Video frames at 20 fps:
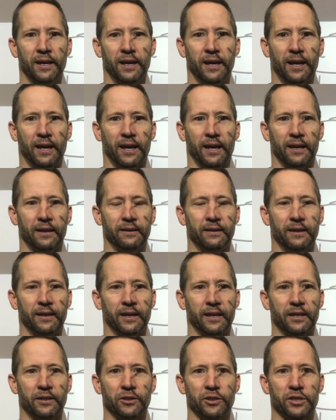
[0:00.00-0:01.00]
and
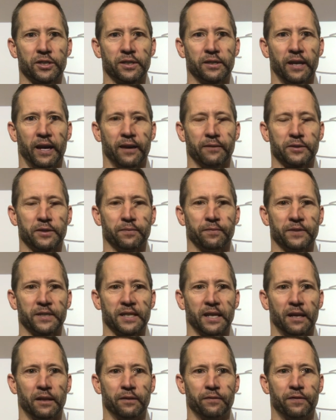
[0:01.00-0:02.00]
you can just have some
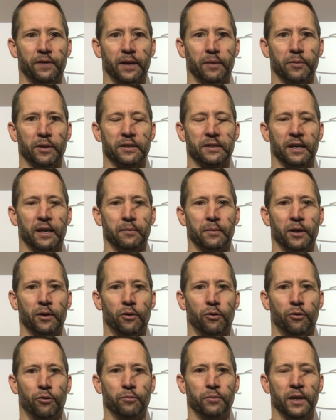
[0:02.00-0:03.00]
solid family time at
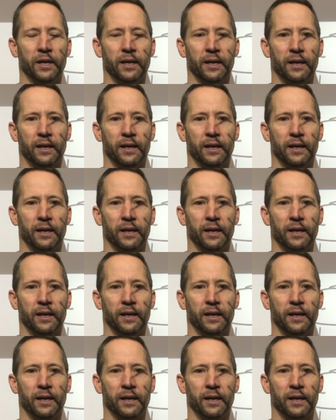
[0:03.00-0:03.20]
home,